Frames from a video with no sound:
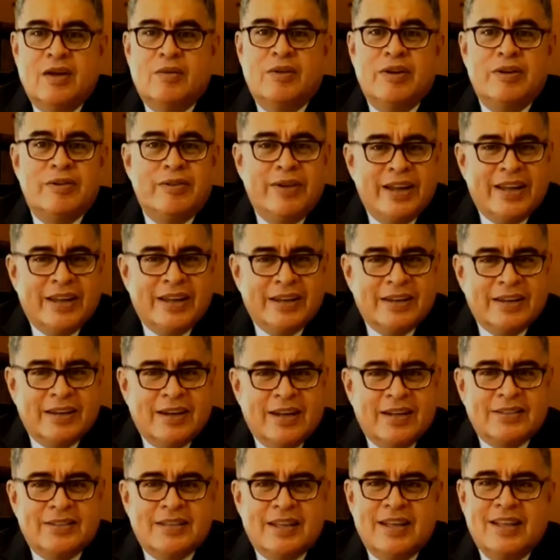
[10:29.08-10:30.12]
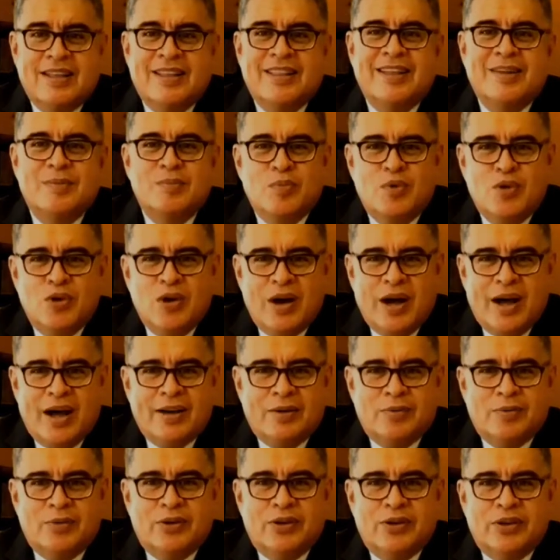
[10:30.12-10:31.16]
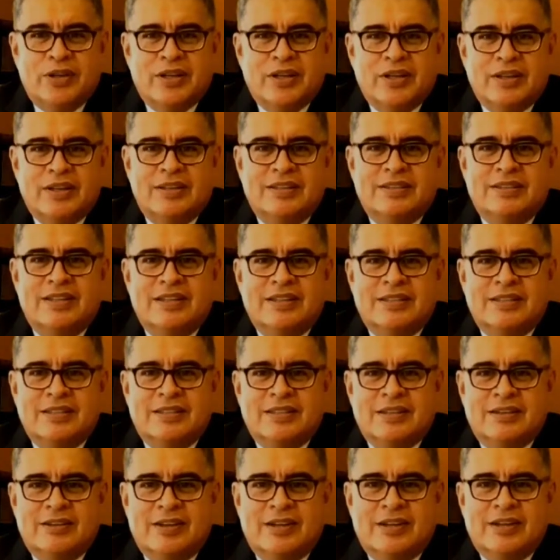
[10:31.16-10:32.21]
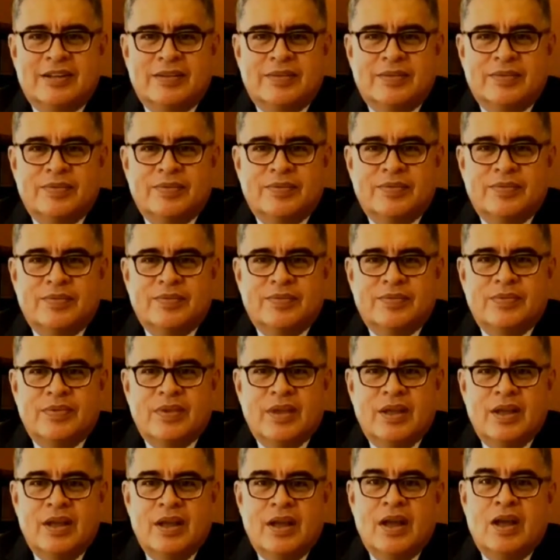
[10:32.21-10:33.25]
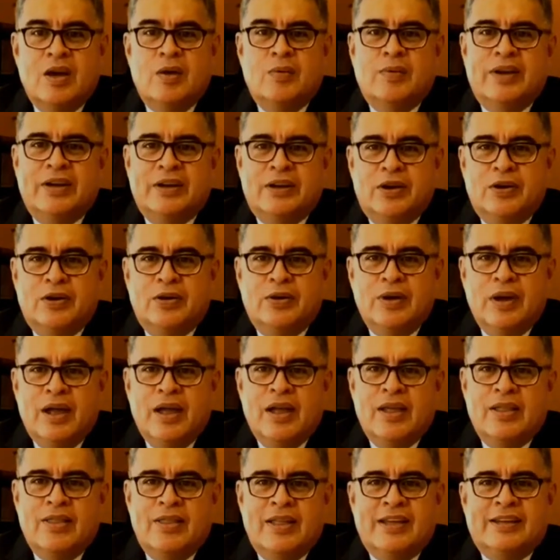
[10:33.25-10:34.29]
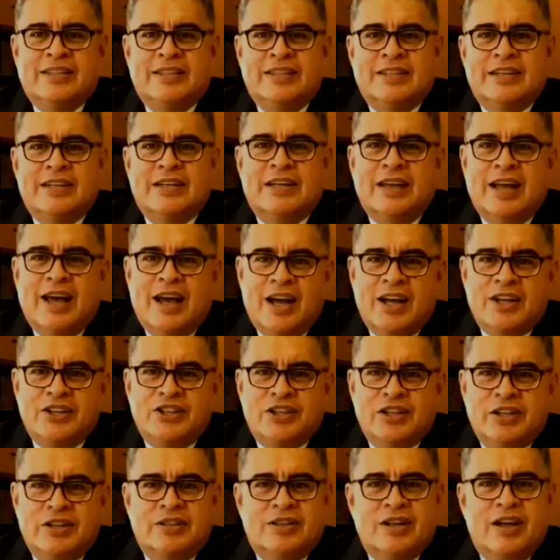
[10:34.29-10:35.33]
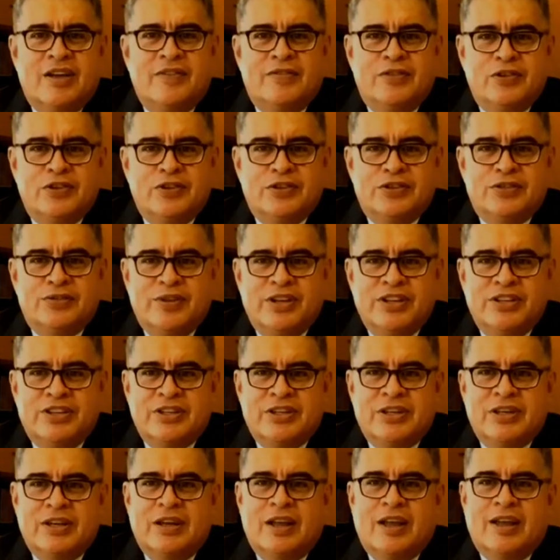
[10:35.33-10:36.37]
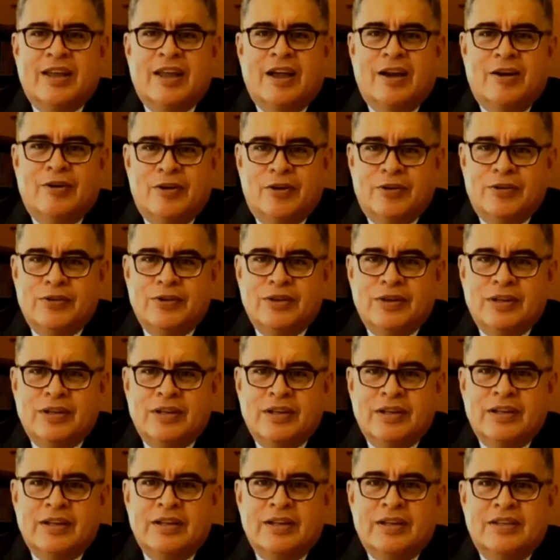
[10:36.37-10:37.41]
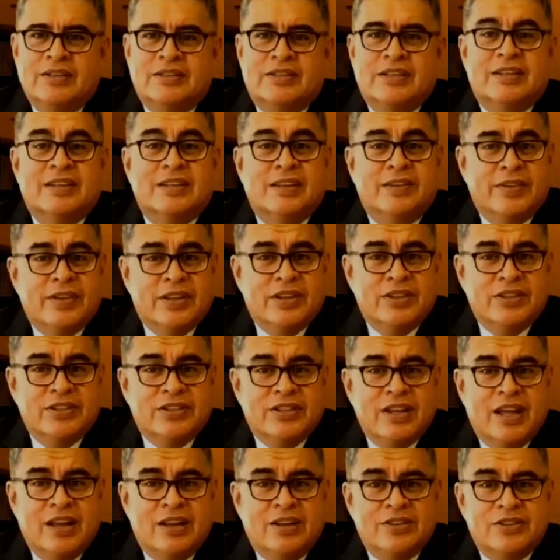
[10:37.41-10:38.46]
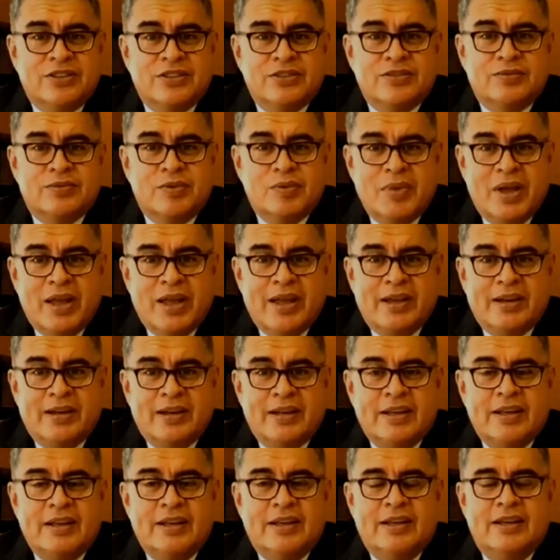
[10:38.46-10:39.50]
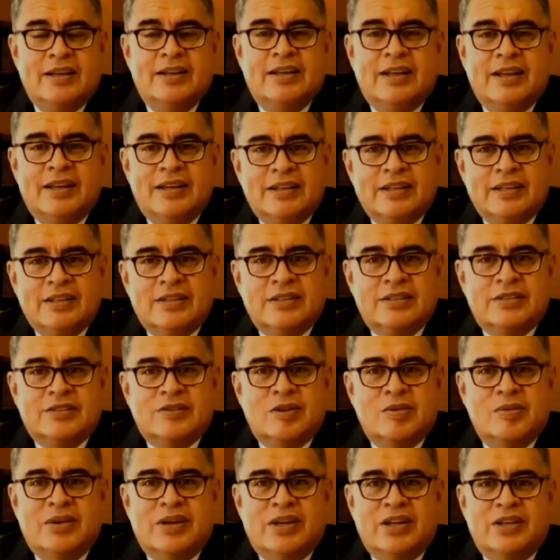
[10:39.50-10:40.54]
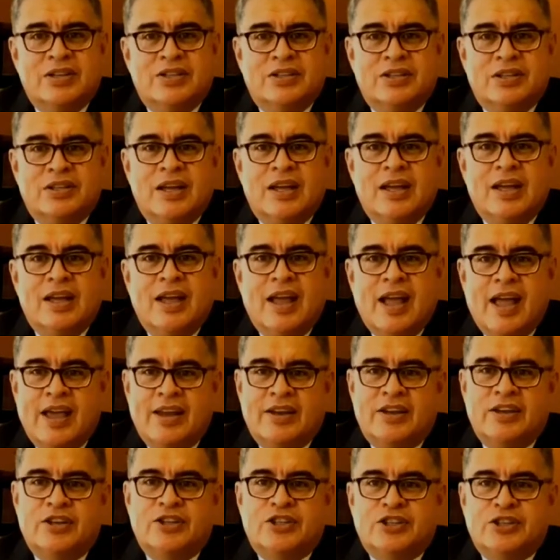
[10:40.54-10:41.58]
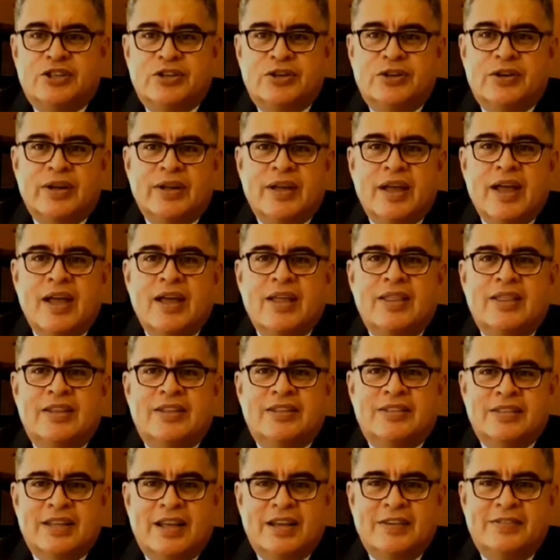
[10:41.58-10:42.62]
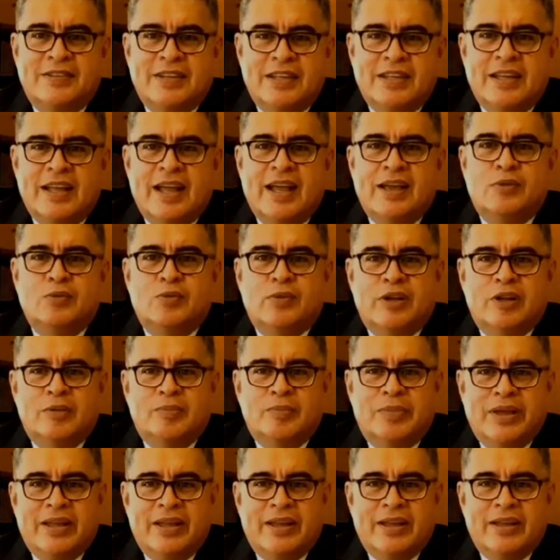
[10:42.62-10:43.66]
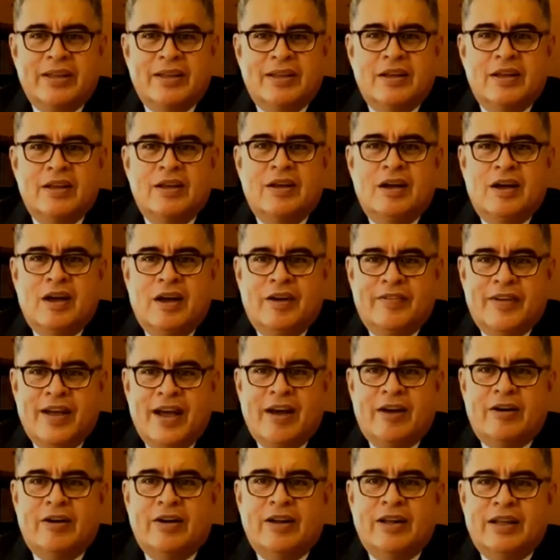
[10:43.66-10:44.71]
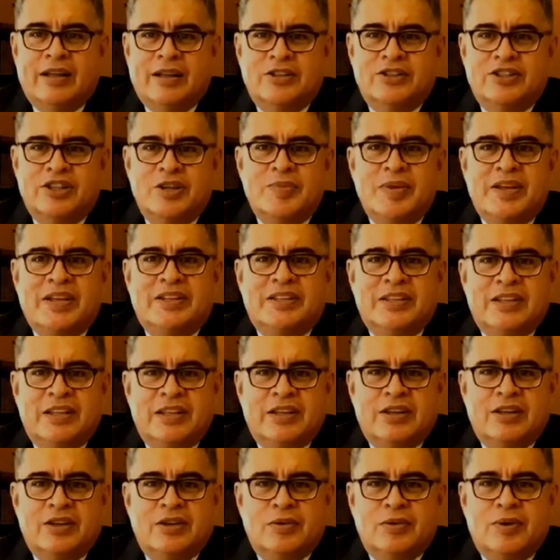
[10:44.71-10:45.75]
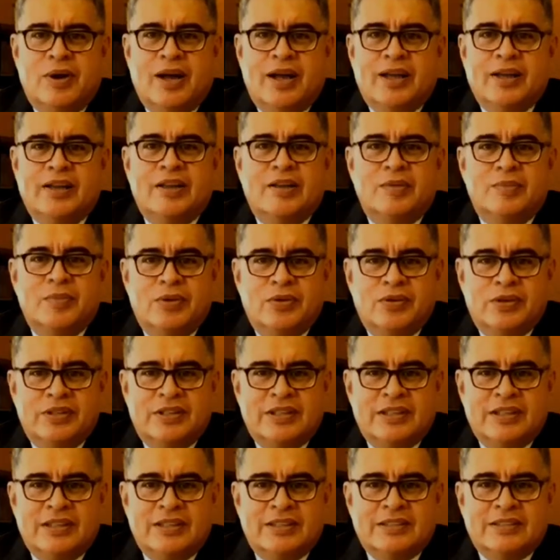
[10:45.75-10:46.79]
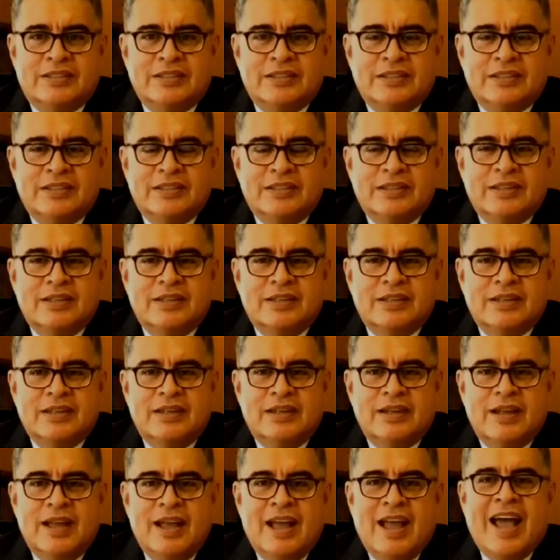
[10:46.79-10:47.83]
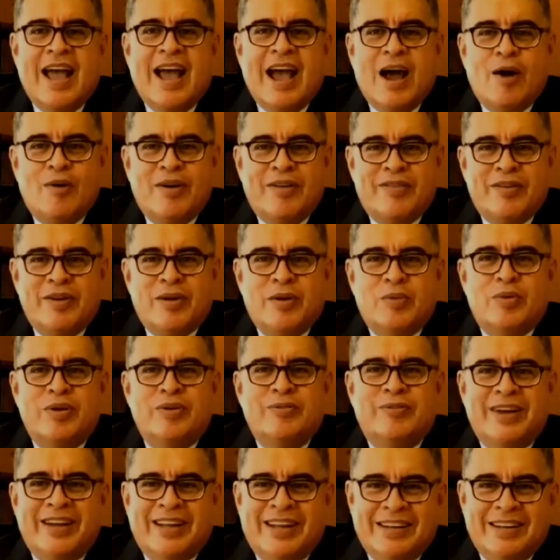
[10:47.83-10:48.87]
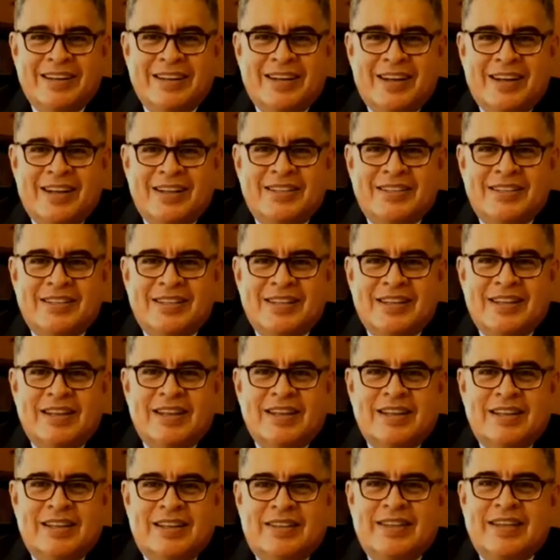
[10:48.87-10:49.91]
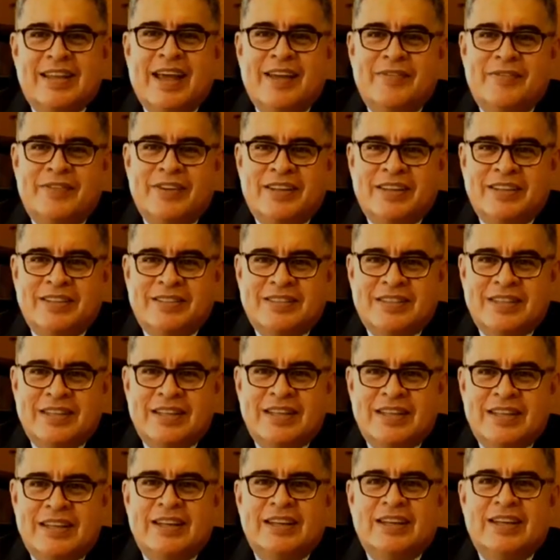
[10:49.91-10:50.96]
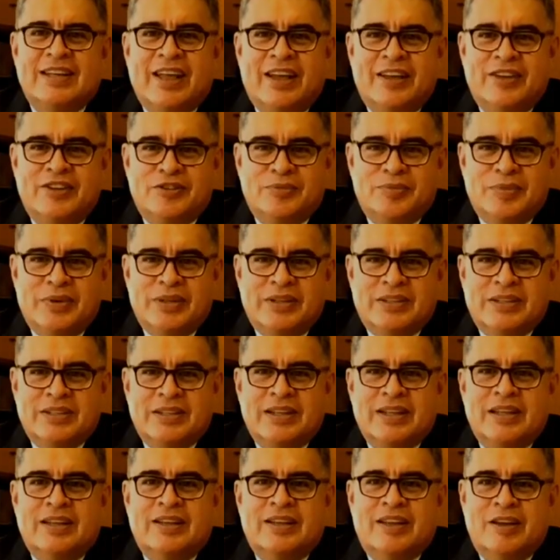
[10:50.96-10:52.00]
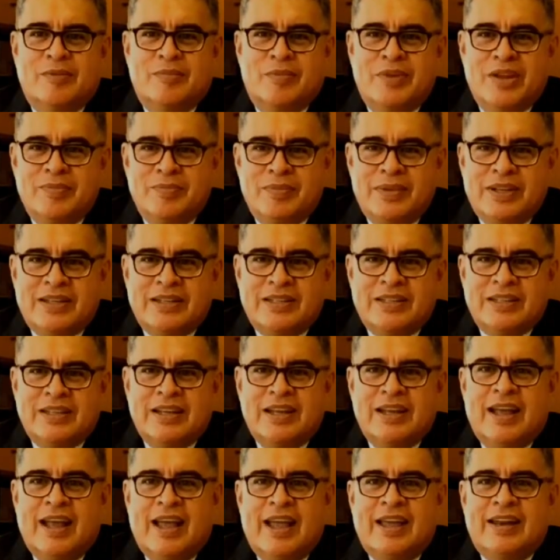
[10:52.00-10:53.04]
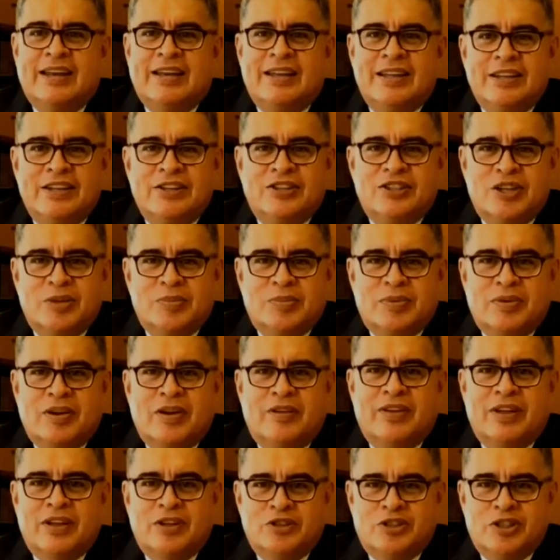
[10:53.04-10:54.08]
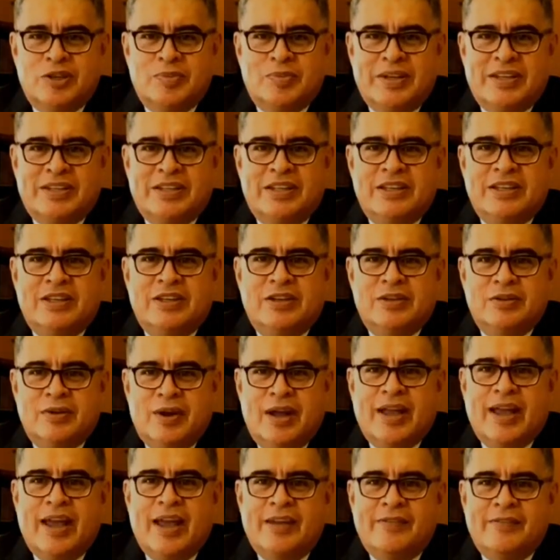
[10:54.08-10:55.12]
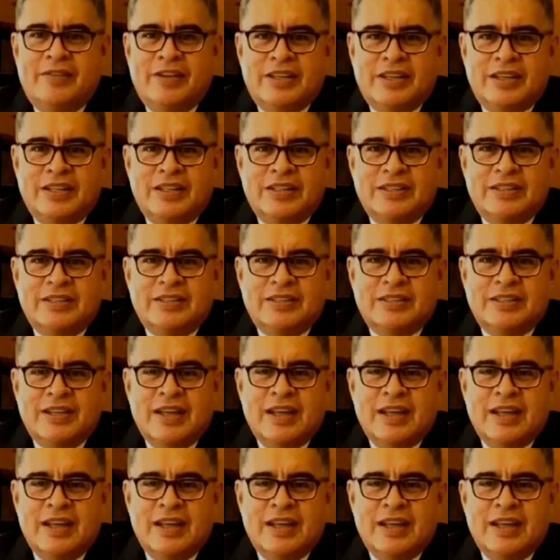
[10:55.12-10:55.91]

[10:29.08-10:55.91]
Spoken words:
We recognise that more hard work is necessary. We know that in a large, diverse region like our own, significant challenges remain in ending discrimination and ensuring the safety and well-being of our LGBTQI communities. However, we recognise that the advocacy, engagement, commitment, and leadership of LGBTQI advocates,